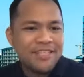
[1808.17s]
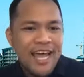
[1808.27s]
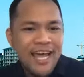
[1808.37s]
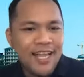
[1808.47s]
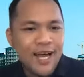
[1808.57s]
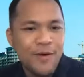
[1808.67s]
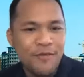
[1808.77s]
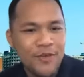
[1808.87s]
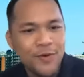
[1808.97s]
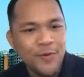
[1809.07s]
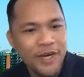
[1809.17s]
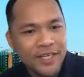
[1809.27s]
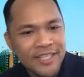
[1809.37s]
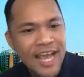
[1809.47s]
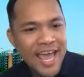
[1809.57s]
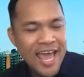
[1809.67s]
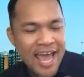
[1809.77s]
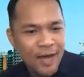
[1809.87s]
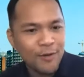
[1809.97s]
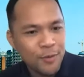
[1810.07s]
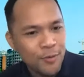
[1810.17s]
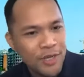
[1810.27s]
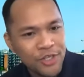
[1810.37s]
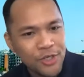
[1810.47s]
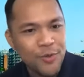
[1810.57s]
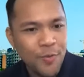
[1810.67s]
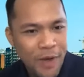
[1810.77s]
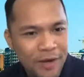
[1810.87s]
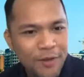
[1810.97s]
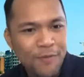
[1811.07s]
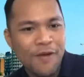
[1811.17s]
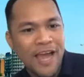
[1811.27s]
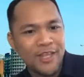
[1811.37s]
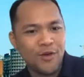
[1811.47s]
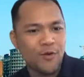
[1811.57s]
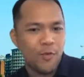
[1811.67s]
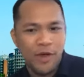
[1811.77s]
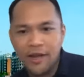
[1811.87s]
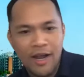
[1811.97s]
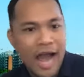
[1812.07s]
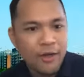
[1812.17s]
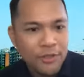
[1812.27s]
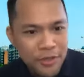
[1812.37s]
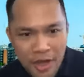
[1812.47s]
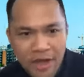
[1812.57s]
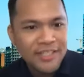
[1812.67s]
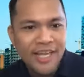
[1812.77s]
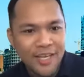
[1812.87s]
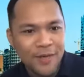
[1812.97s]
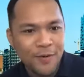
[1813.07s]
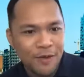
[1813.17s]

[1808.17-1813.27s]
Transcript: tell our viewers how to reach you, where to find you, where how to contact you